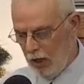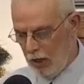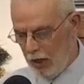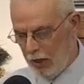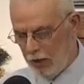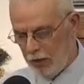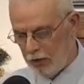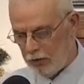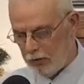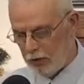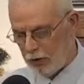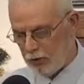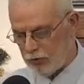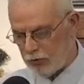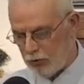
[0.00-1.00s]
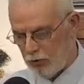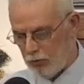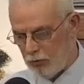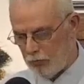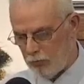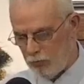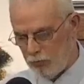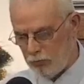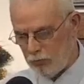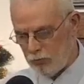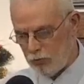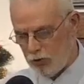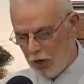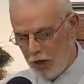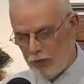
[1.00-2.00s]
and uh, so
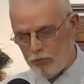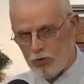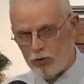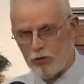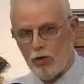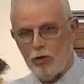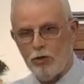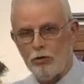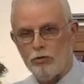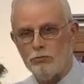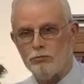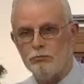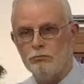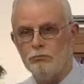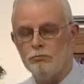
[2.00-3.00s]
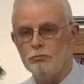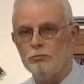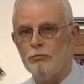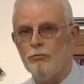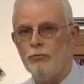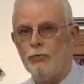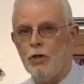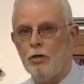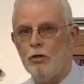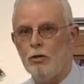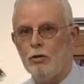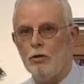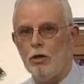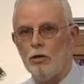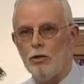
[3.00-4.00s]
James is going
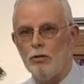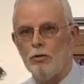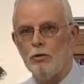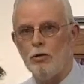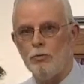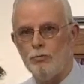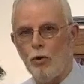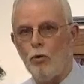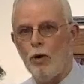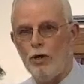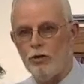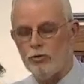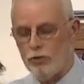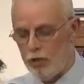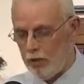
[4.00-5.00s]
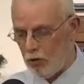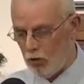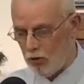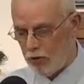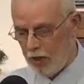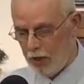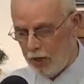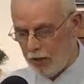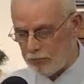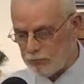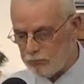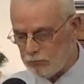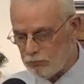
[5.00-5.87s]
to uh, point us in on that.